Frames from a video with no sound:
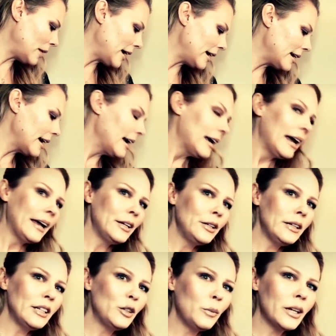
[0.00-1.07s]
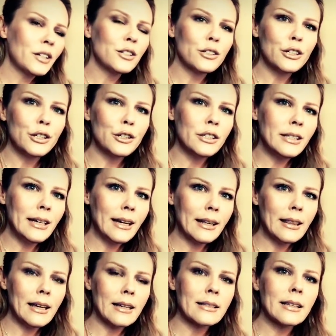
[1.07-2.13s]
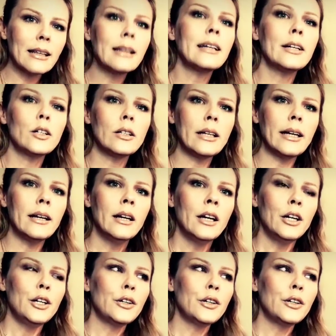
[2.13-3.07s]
make, and you need to make sure you're seeing things clearly.